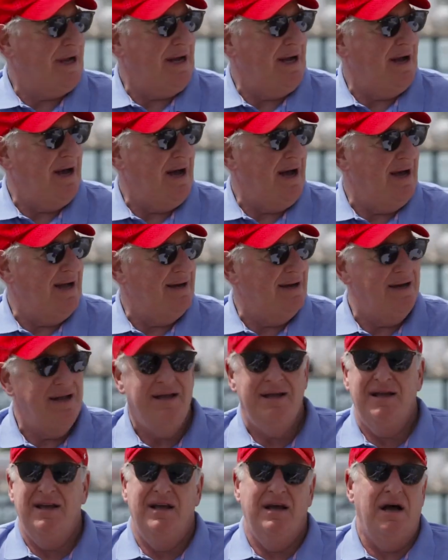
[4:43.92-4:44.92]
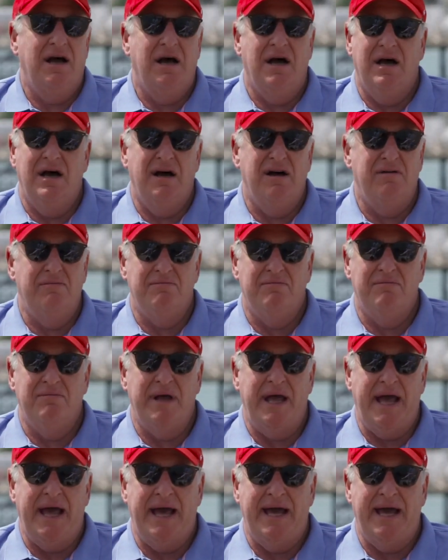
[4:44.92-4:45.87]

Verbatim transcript: working on. Um,